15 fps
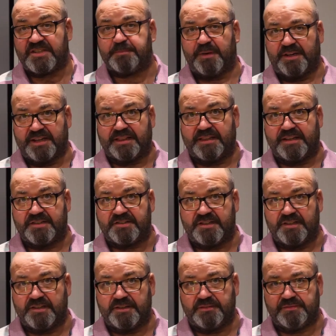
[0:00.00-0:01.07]
buying these
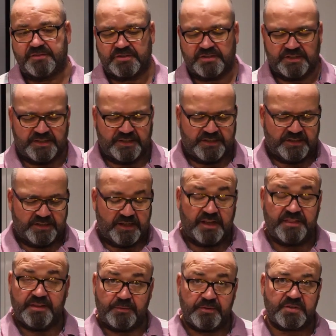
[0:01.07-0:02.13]
knives,
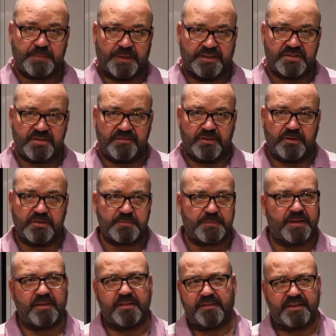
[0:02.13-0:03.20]
and they were expensive, I
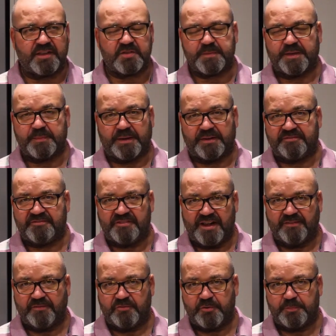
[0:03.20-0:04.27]
think I spent about
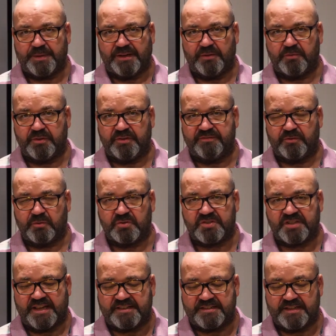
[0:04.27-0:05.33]
£500 on the full
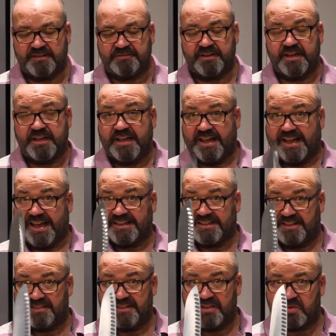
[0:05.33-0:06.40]
set, and I've
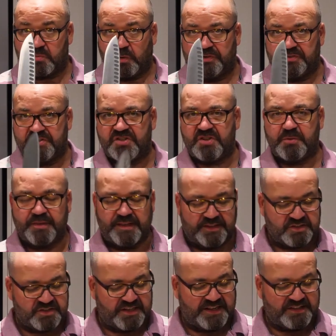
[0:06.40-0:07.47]
added this one to
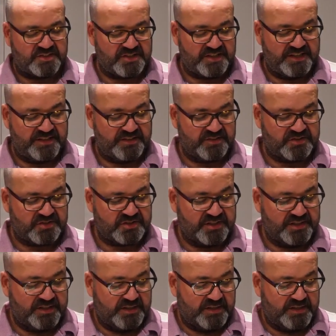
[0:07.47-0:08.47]
that set since,